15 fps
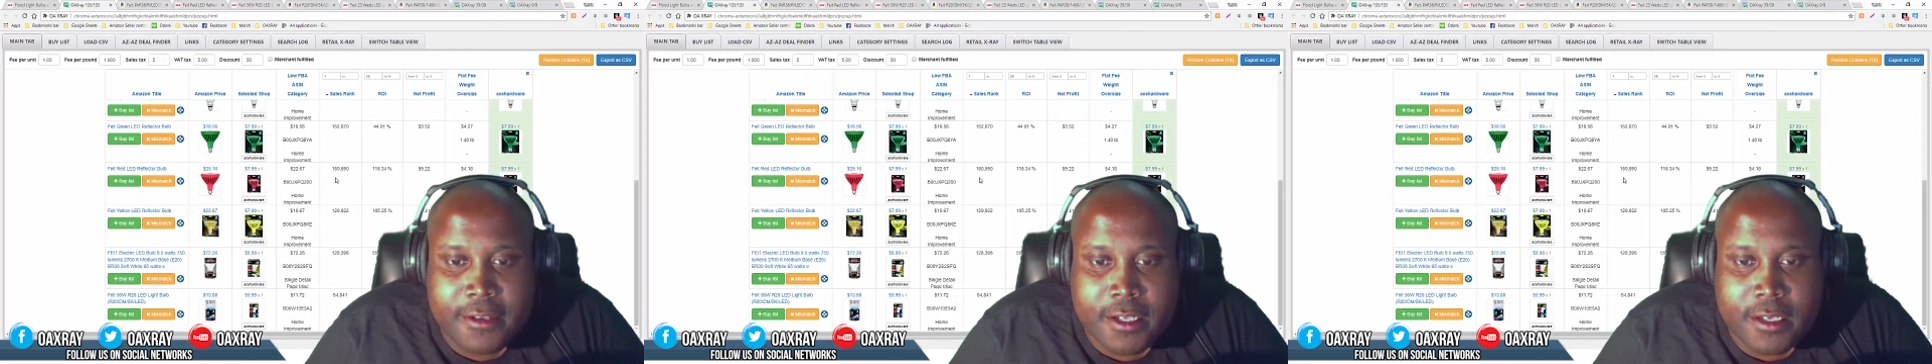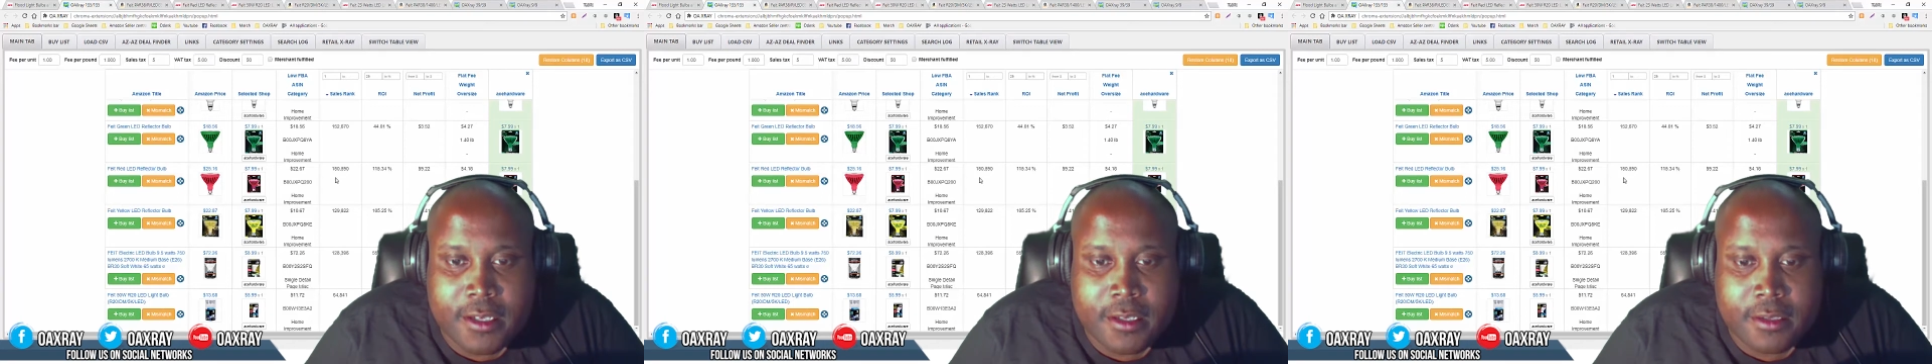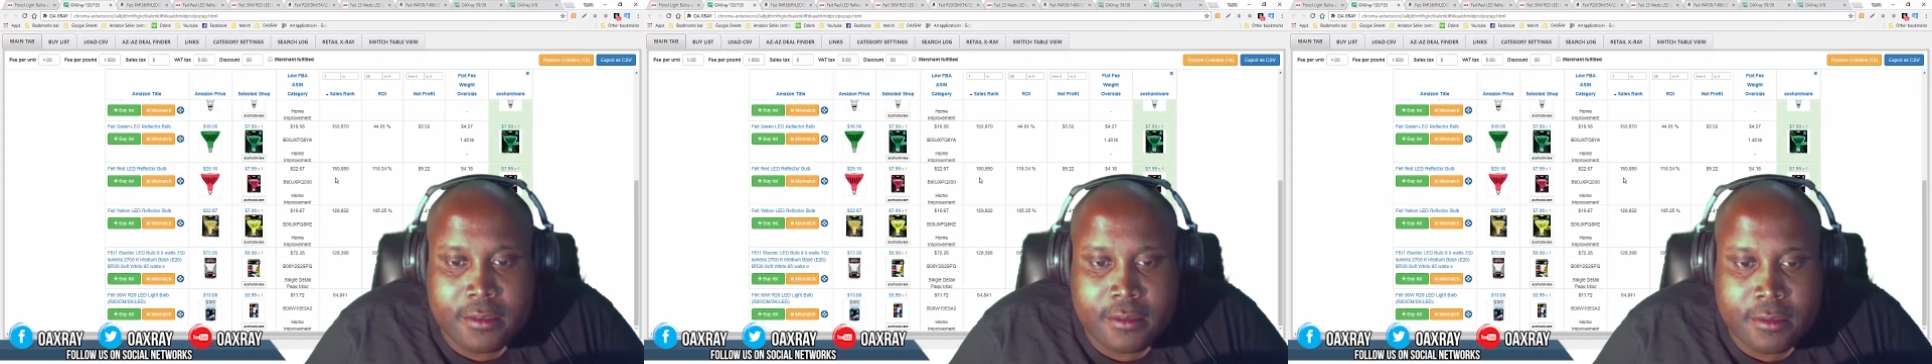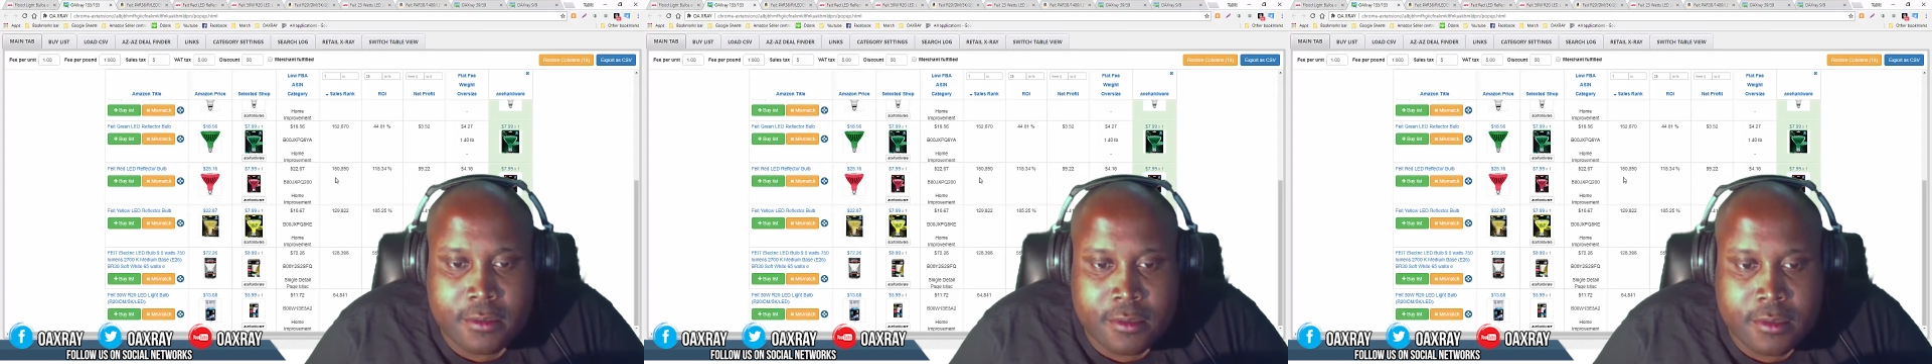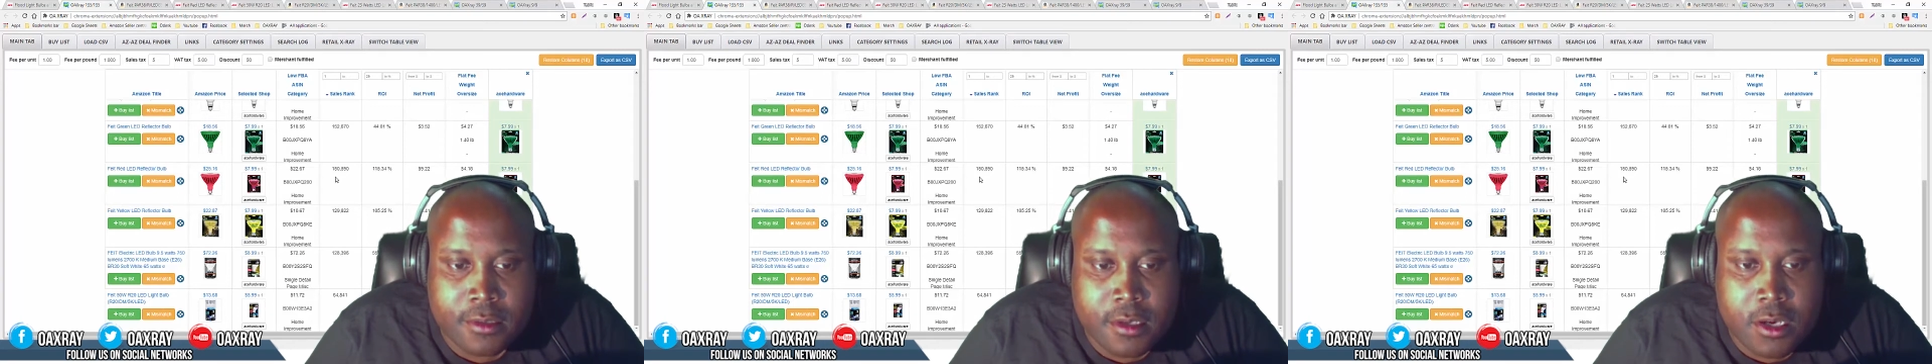a
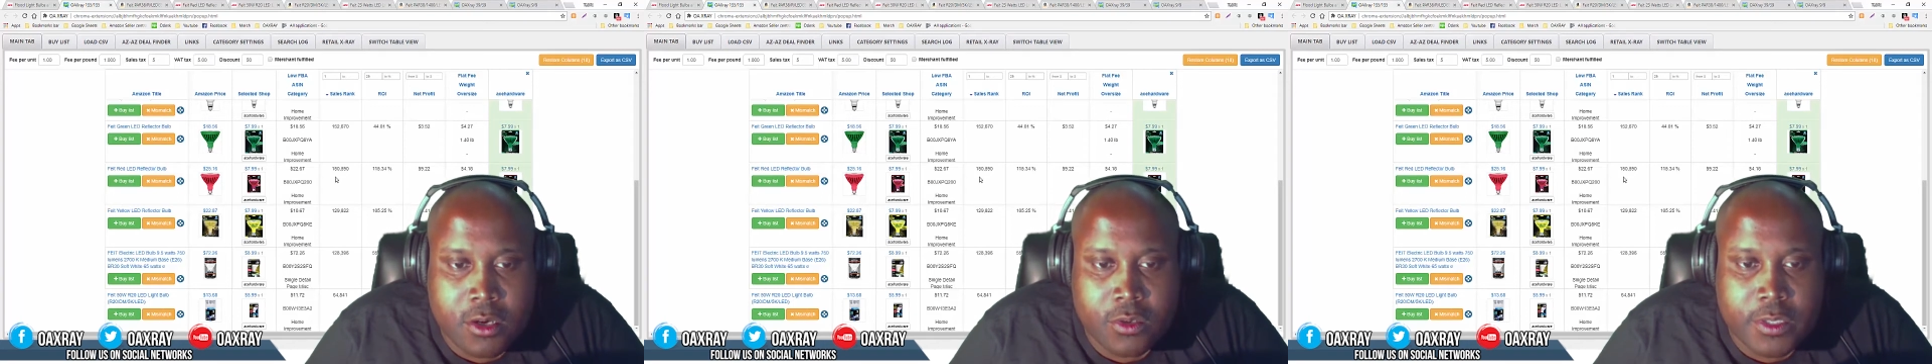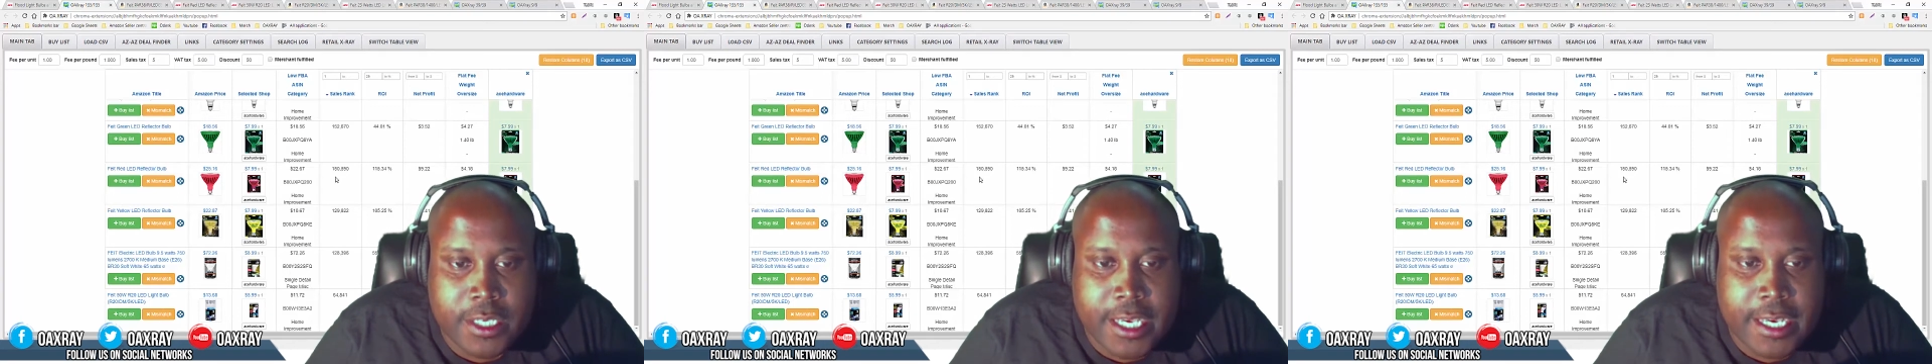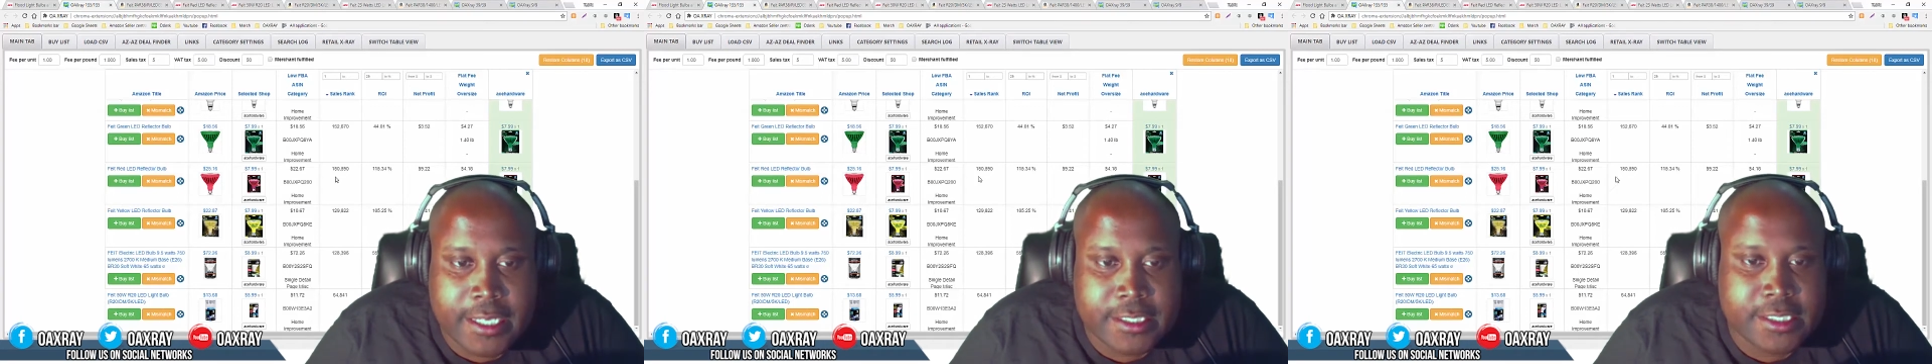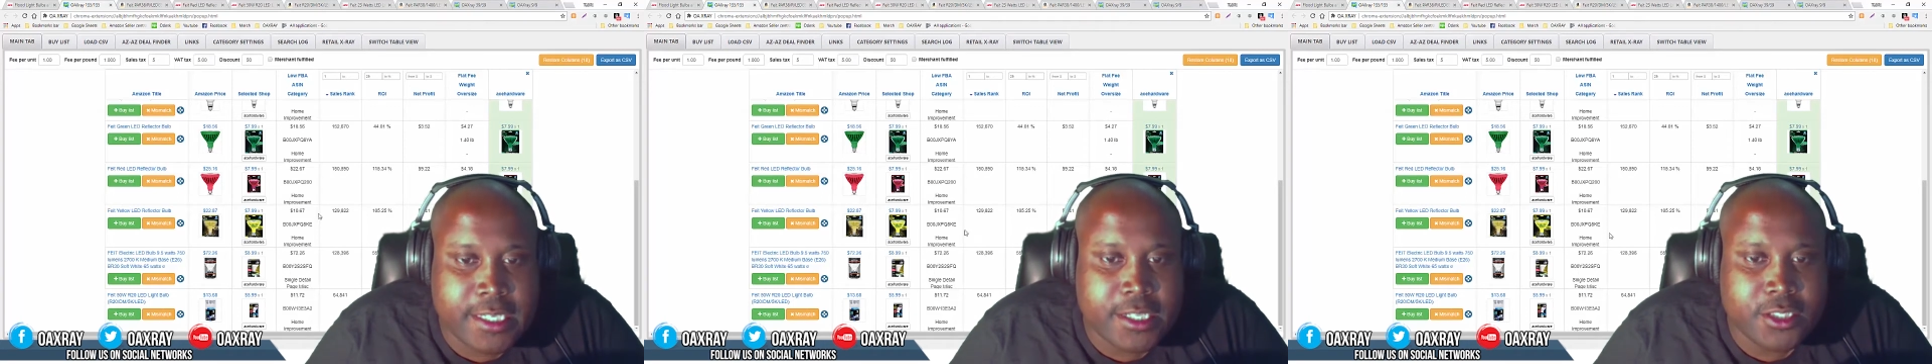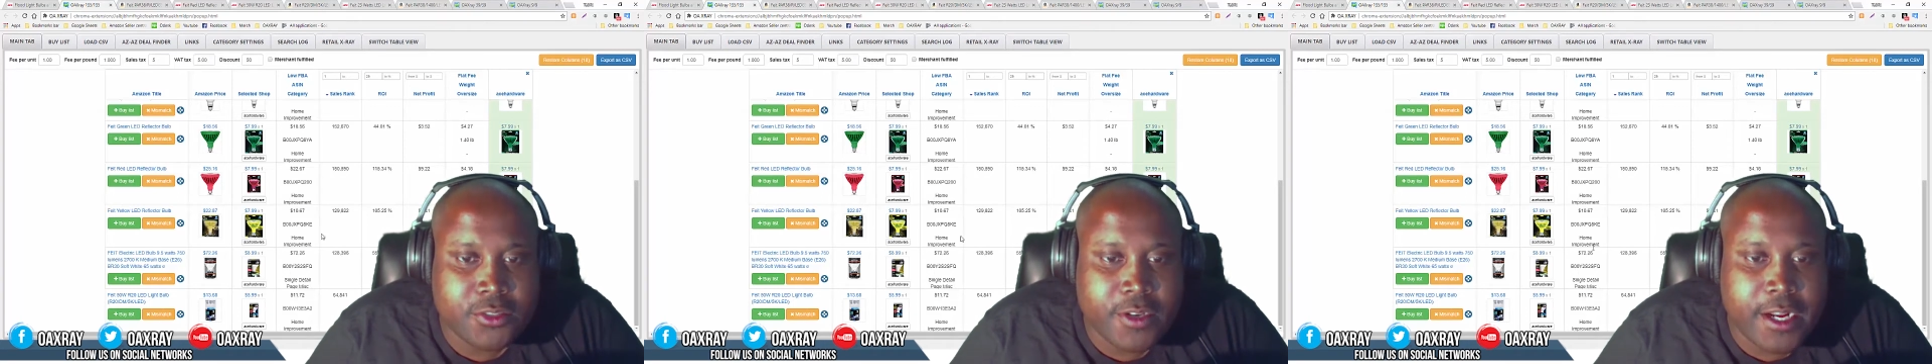okay
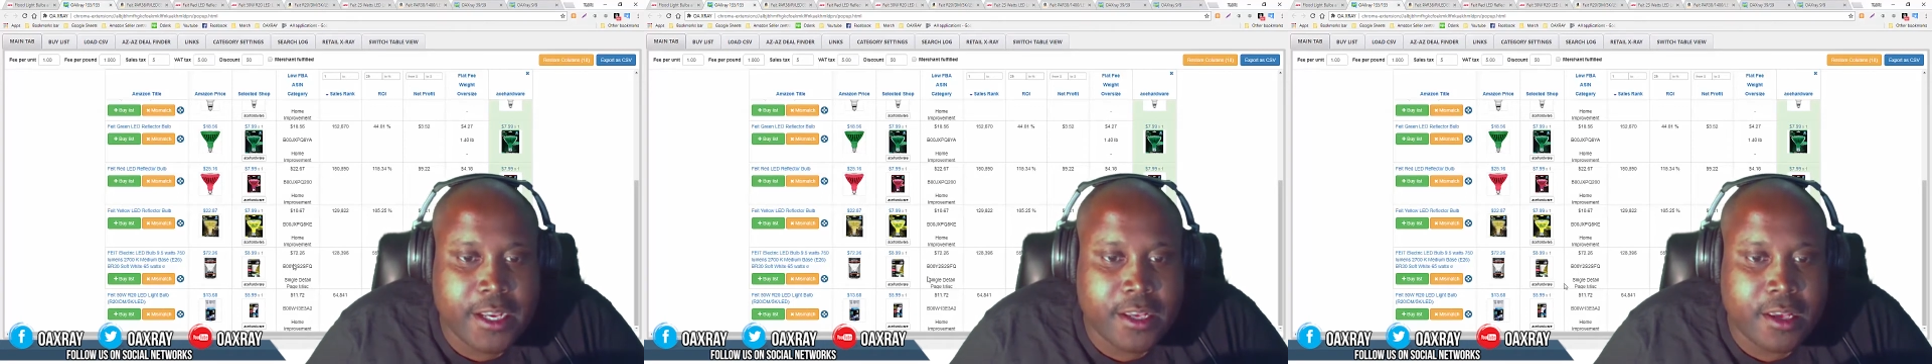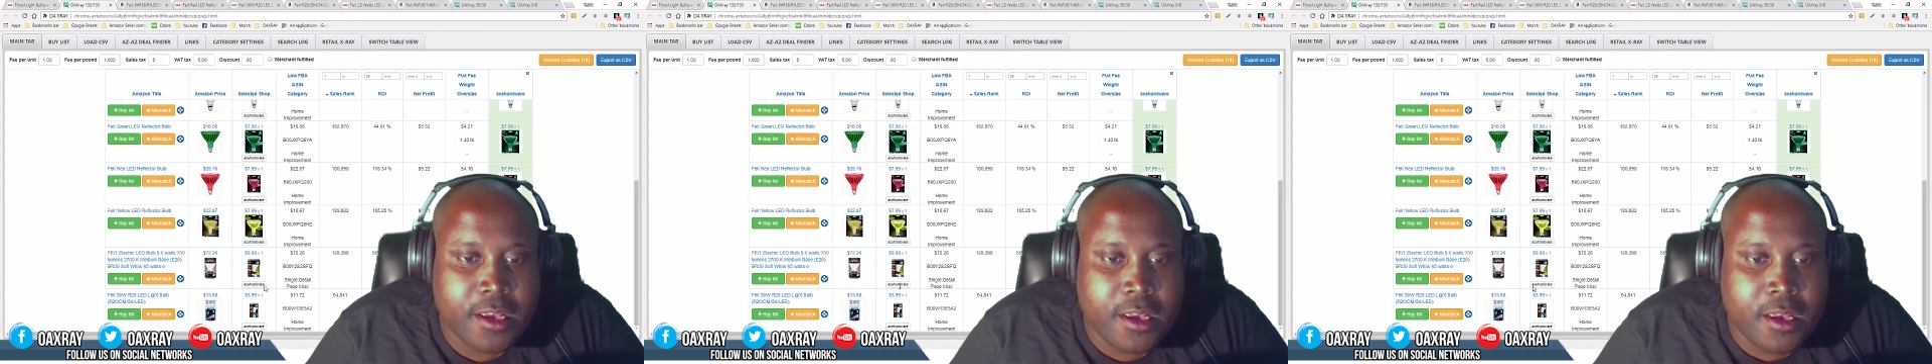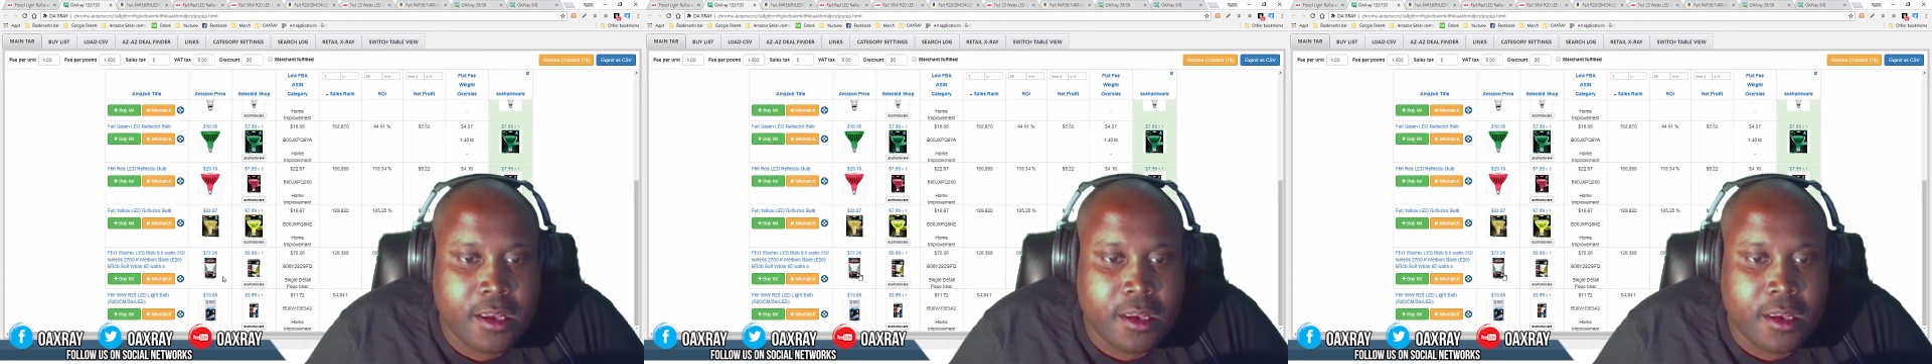sales rank,